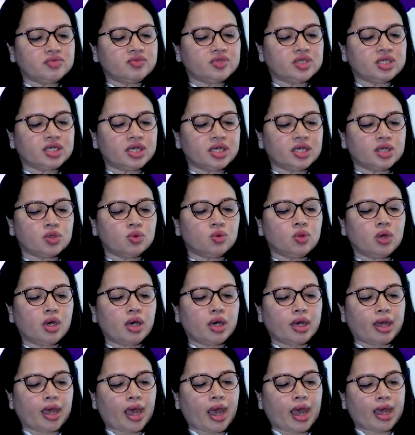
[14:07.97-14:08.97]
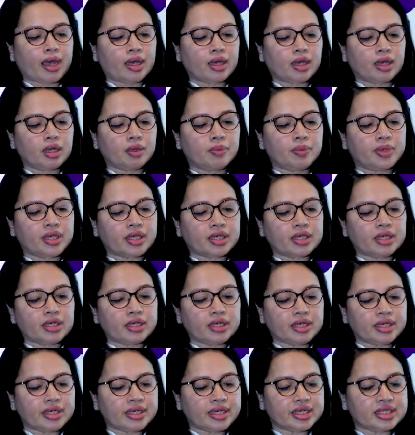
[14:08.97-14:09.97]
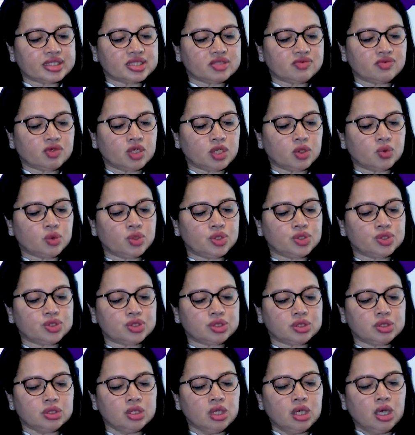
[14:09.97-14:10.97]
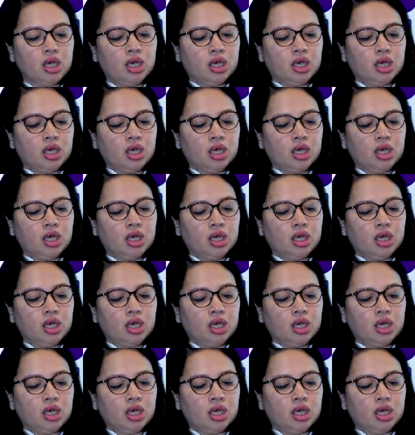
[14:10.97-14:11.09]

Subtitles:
we can do a ankle brachial index evaluation.